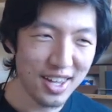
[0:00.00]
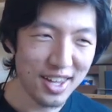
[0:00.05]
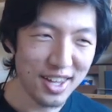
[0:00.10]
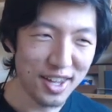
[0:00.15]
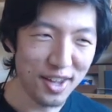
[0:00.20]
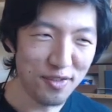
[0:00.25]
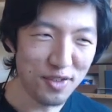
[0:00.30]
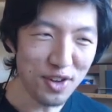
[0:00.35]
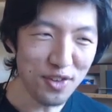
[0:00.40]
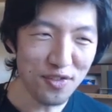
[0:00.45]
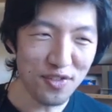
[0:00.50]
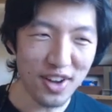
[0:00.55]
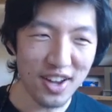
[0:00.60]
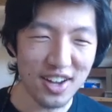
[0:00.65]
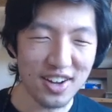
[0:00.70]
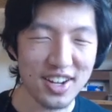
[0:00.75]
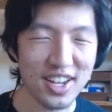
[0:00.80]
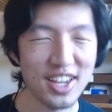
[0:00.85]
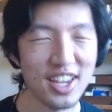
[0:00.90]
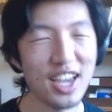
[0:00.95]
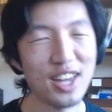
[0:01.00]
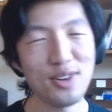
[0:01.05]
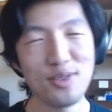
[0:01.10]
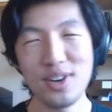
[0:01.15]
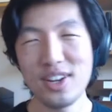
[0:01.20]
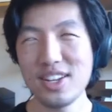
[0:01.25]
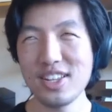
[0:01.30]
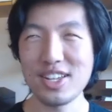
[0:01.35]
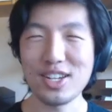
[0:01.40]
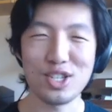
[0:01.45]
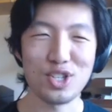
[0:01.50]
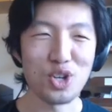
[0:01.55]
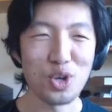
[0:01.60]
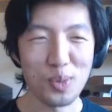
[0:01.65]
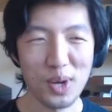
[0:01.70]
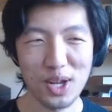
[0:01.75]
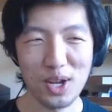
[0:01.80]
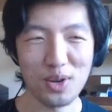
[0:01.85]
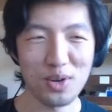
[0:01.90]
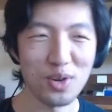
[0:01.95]
if you find okay, I don't want to like toot
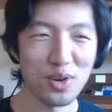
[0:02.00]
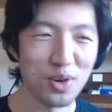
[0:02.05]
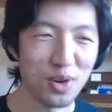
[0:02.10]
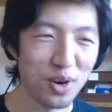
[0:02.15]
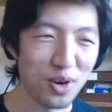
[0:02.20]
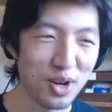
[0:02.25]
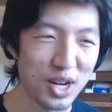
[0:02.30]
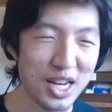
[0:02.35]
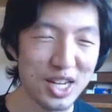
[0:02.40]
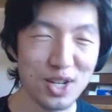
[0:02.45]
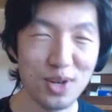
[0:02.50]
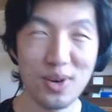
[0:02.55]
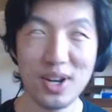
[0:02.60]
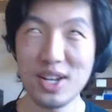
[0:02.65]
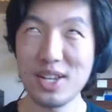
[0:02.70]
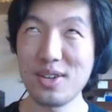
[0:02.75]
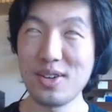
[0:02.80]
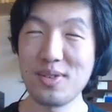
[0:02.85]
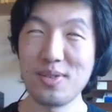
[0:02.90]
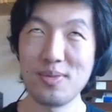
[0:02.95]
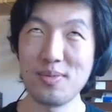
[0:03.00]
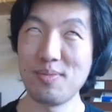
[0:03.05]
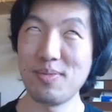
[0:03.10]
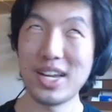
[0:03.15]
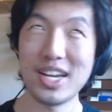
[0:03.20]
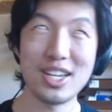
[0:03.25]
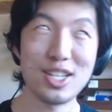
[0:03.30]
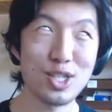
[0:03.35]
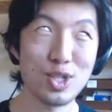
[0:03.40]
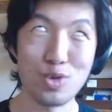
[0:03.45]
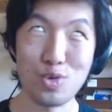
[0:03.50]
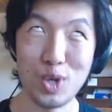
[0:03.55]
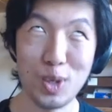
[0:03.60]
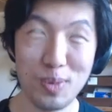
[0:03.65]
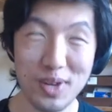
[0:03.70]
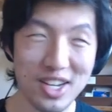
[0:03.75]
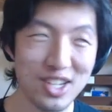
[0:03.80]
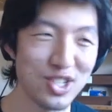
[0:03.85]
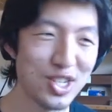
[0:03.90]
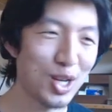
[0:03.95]
my own horn, and I don't want to make
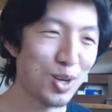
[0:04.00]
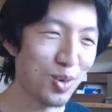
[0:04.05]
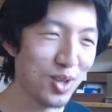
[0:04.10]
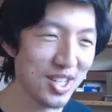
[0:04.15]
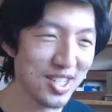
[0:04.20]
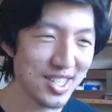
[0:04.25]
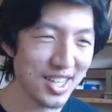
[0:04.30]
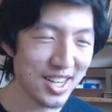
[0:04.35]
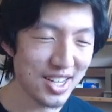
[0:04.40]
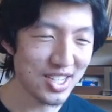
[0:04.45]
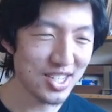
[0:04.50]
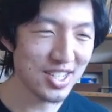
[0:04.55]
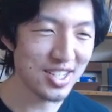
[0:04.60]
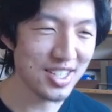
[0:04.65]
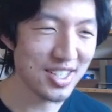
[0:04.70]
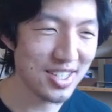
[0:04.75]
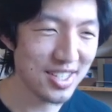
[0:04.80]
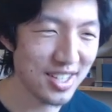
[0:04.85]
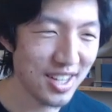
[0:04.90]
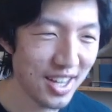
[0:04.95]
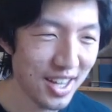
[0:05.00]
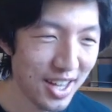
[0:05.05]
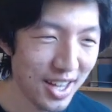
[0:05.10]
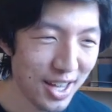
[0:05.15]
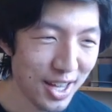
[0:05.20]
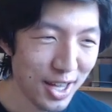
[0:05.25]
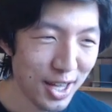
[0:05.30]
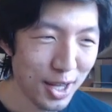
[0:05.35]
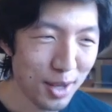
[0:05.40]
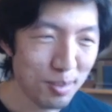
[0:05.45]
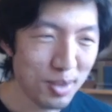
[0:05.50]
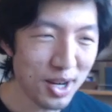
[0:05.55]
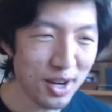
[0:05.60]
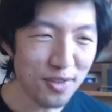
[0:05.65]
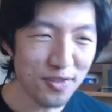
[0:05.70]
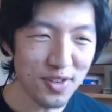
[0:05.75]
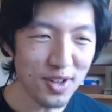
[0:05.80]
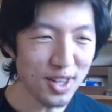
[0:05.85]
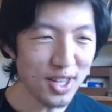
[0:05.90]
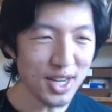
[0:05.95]
sweeping generalizations, but I
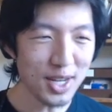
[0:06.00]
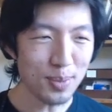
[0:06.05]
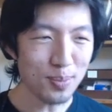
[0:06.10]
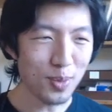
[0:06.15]
feel like